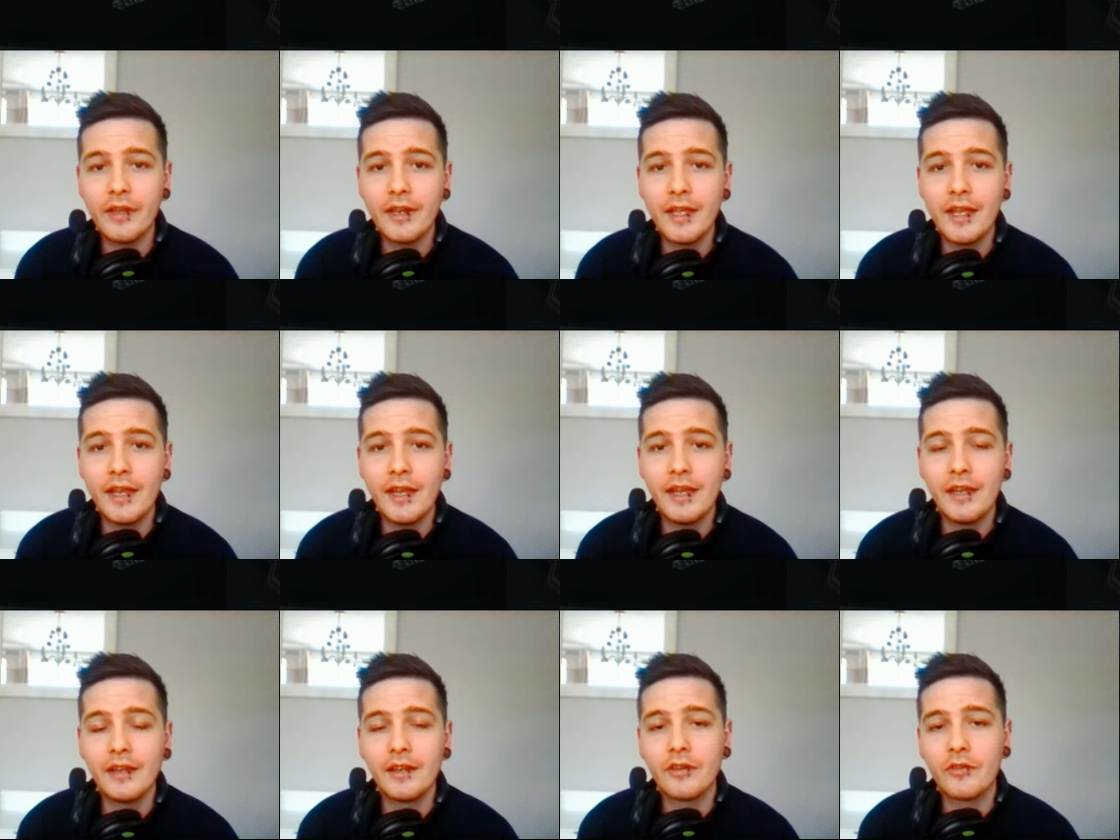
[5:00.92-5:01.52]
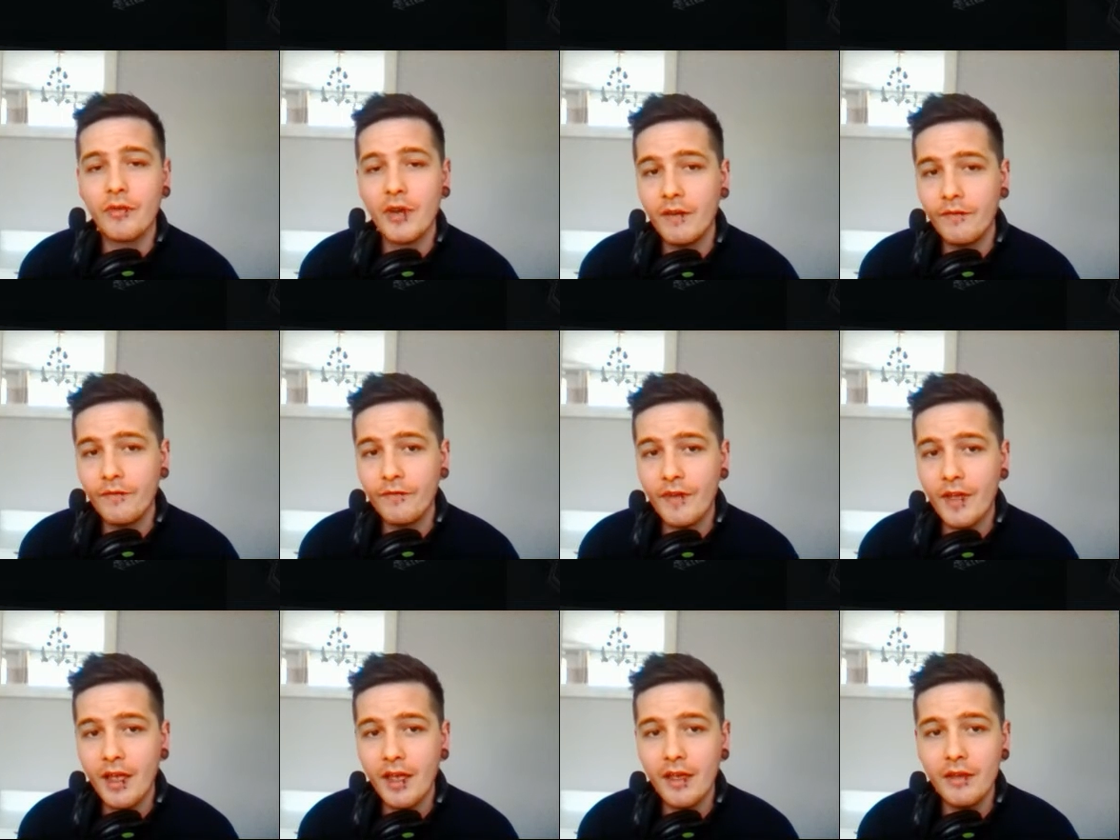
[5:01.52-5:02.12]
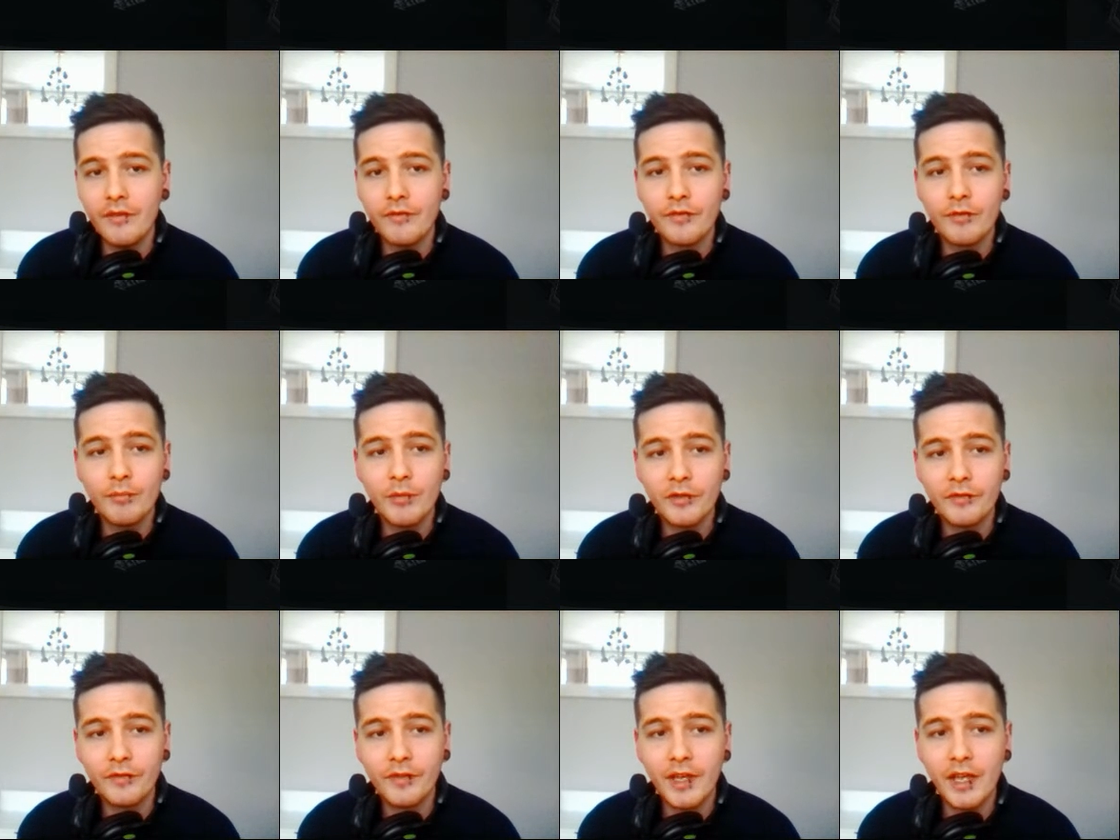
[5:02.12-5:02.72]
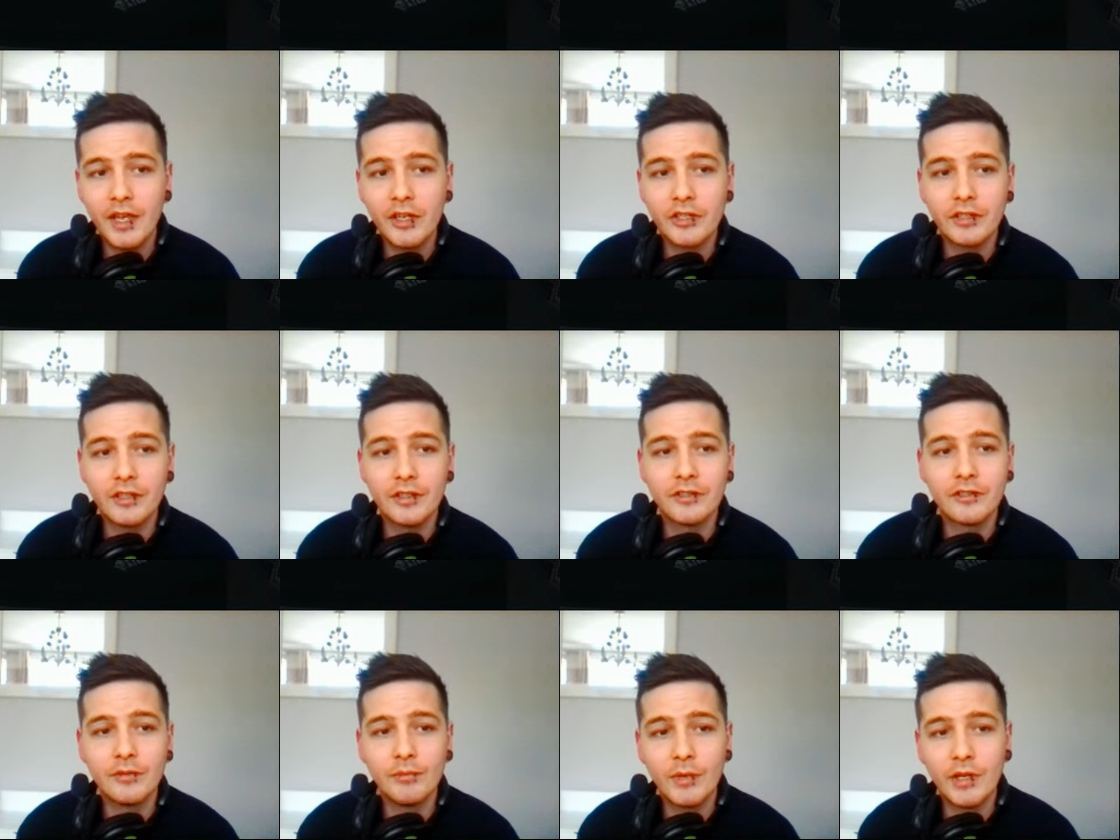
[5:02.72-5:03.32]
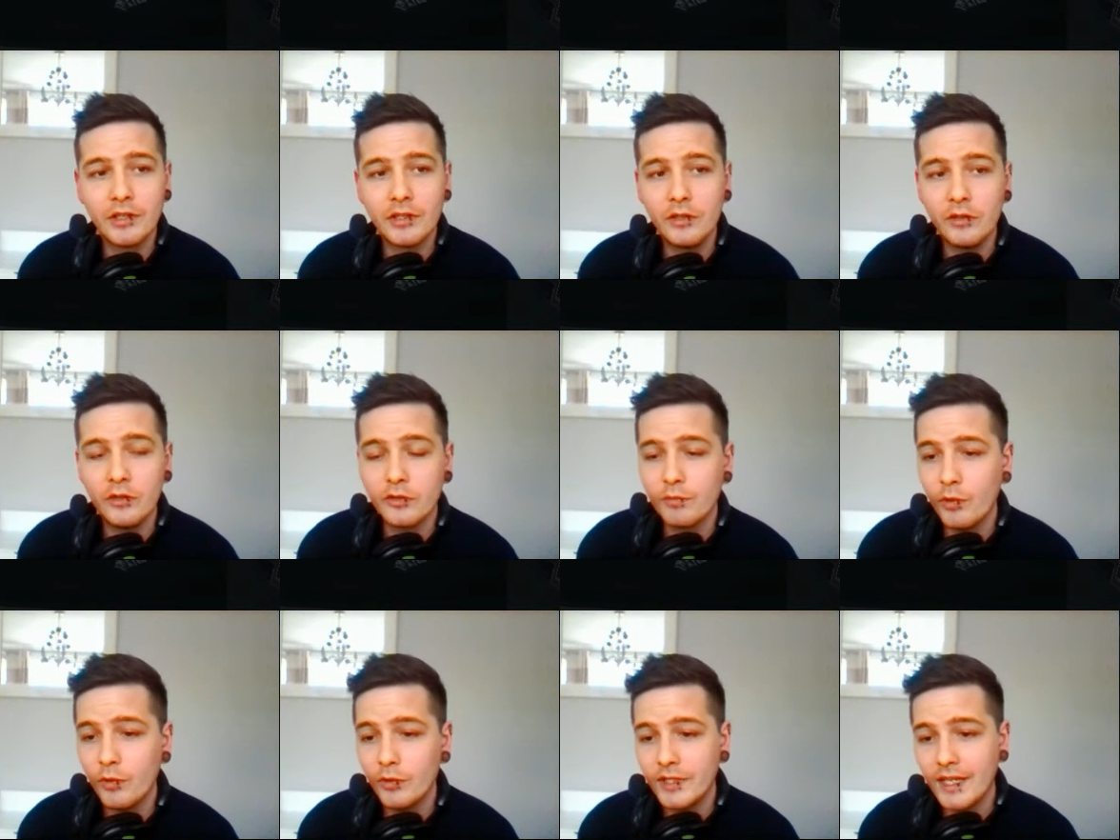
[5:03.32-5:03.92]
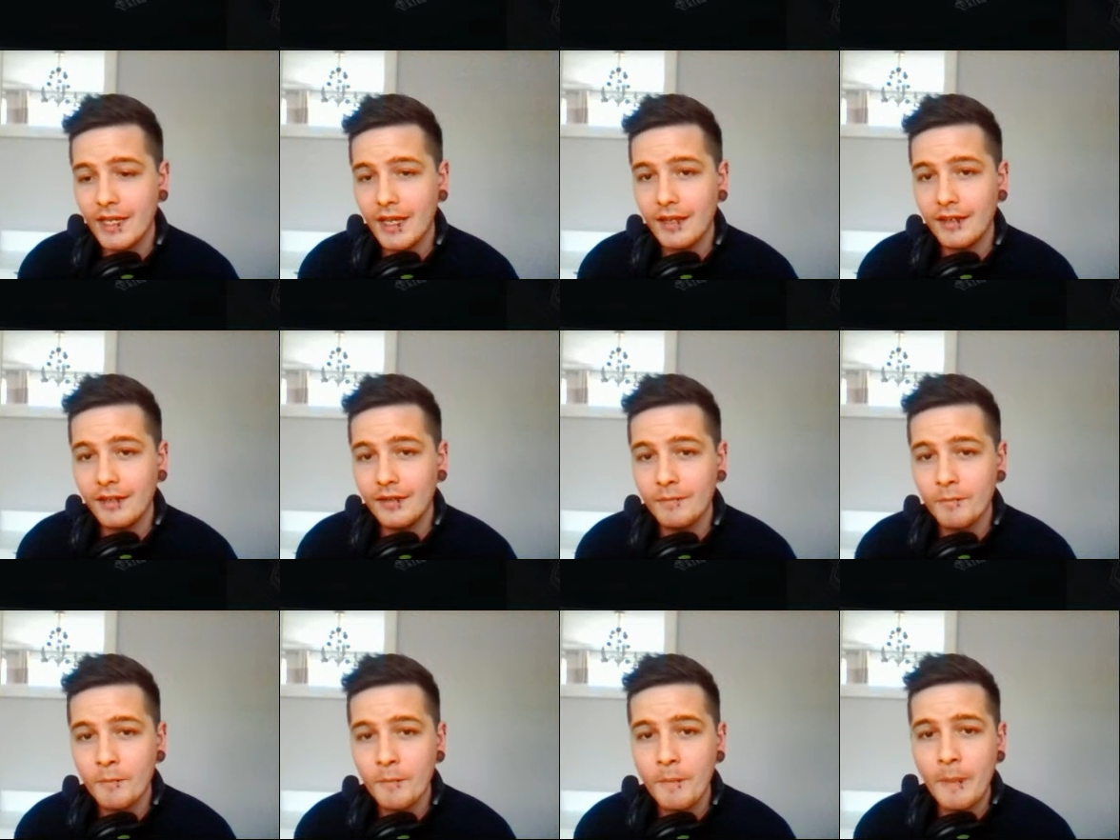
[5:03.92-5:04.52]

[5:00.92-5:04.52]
a grade 5 modification to my huge multi-cannon.